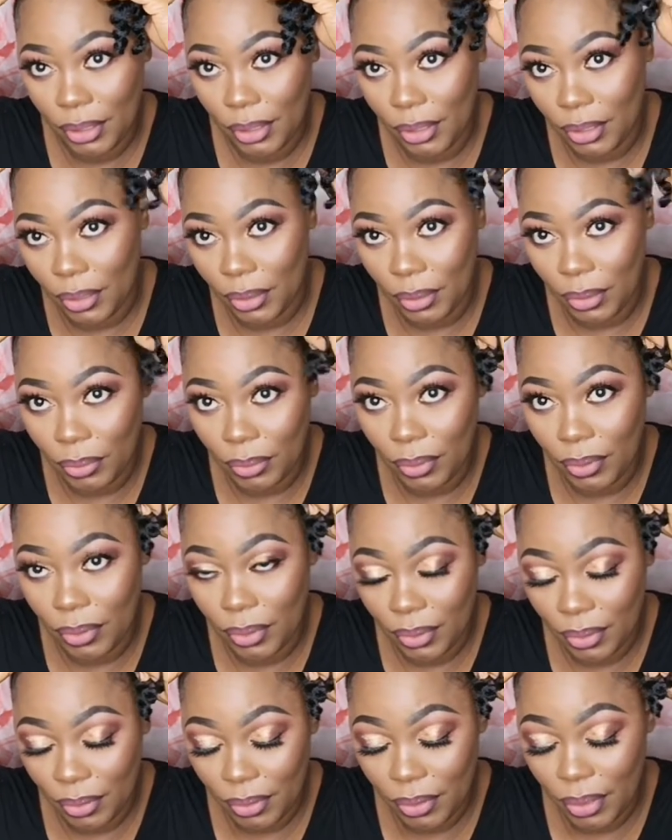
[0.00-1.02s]
you know
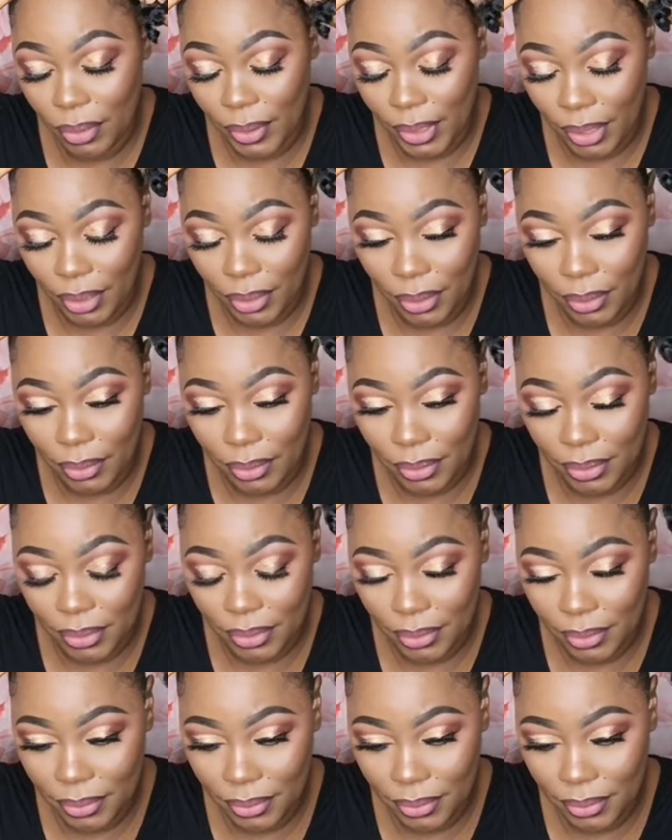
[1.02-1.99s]
how it goes.